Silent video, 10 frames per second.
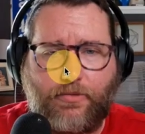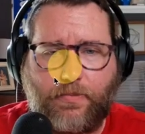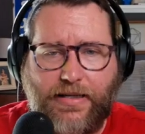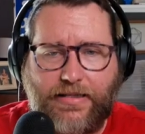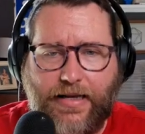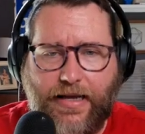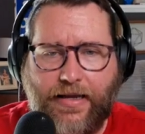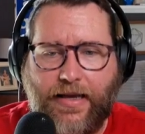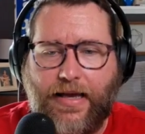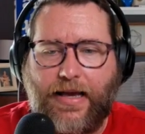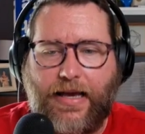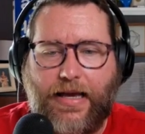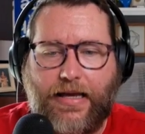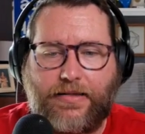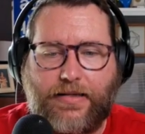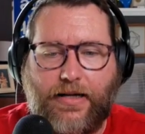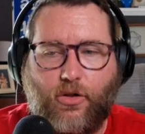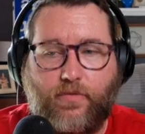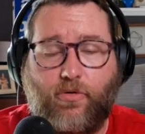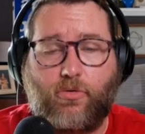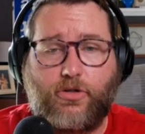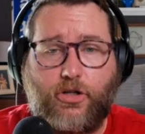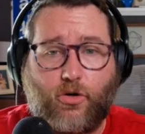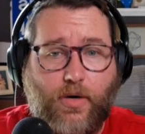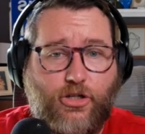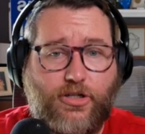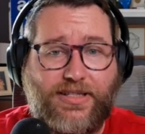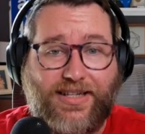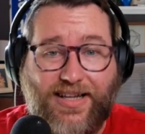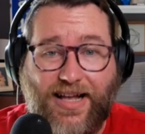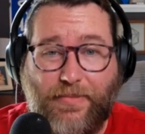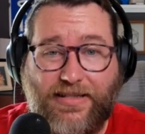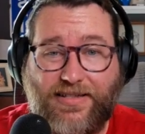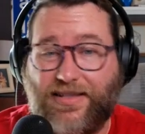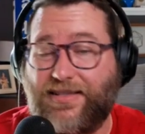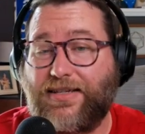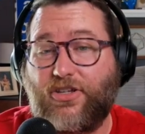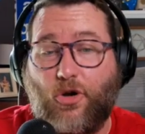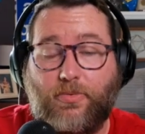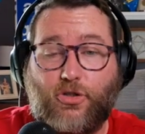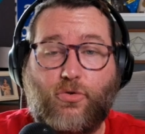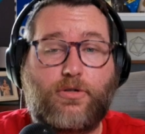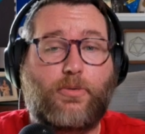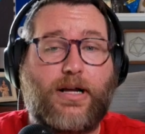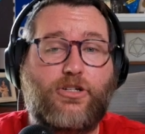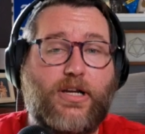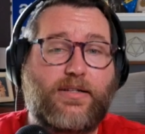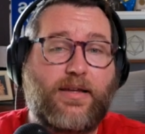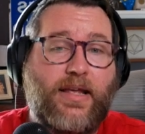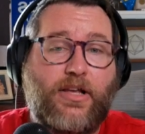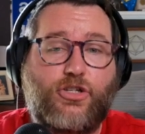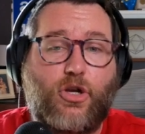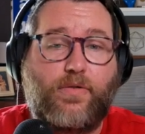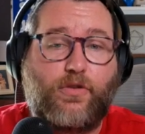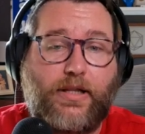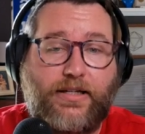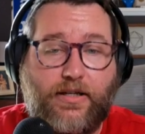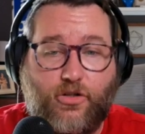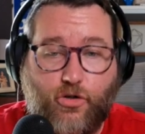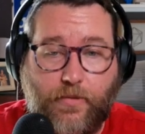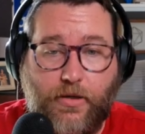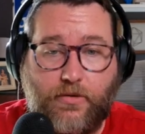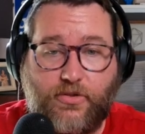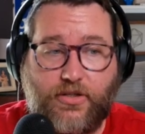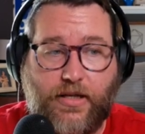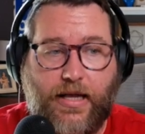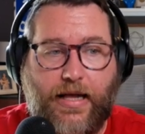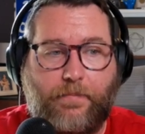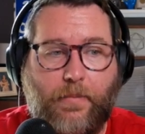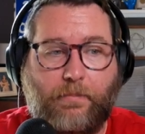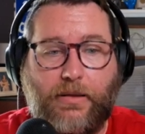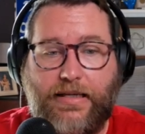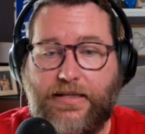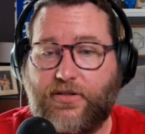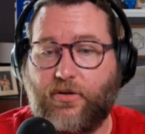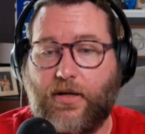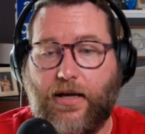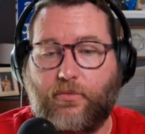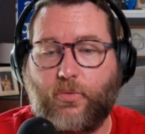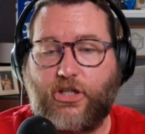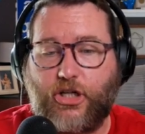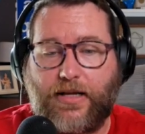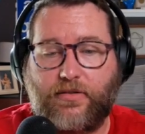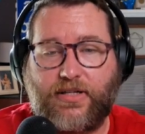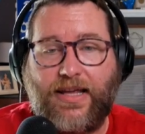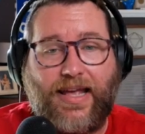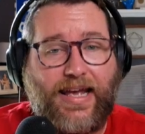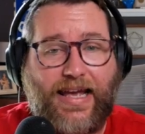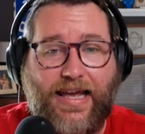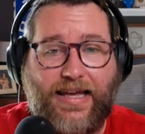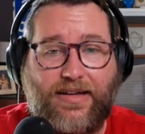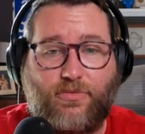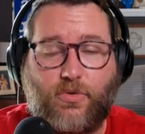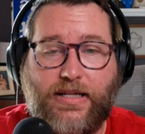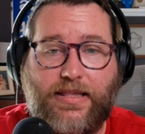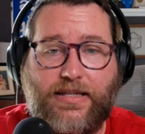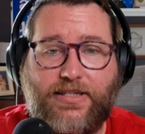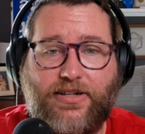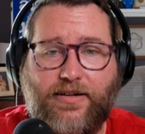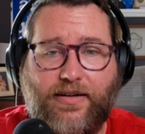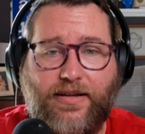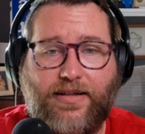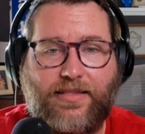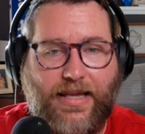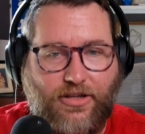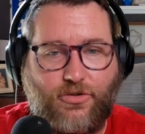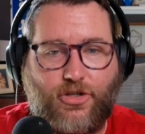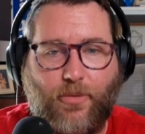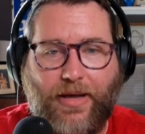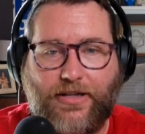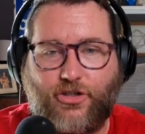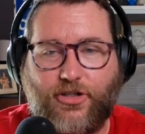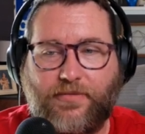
me today, and I look forward to your questions and comments. This is an open source project, so if you'd like to contribute, please reach out, and we'll get things started. Thank you so much.